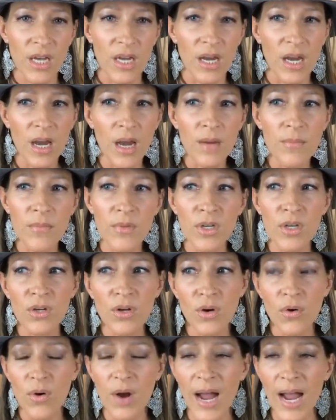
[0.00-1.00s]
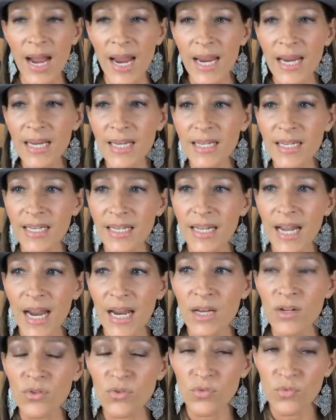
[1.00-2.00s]
Um, you know, I
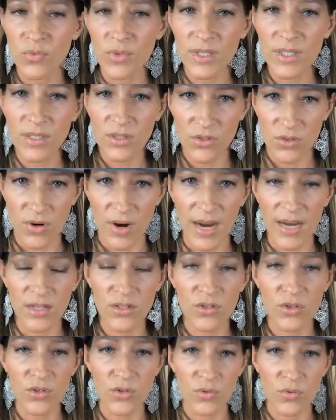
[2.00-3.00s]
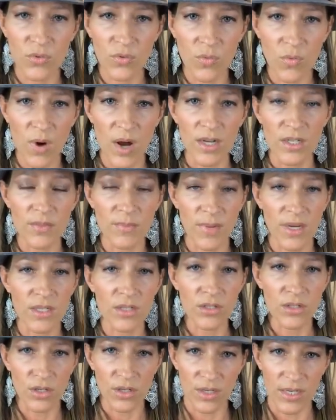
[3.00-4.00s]
I really try to watch my
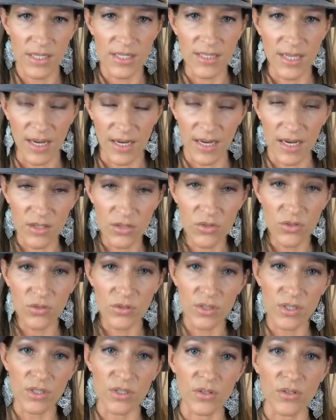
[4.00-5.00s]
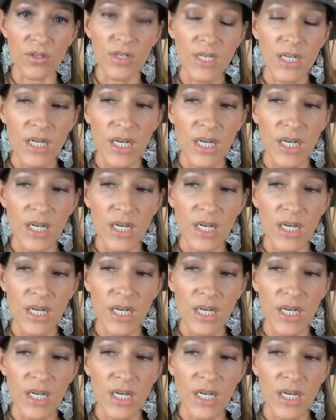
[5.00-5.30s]
sugar intake. I truly do.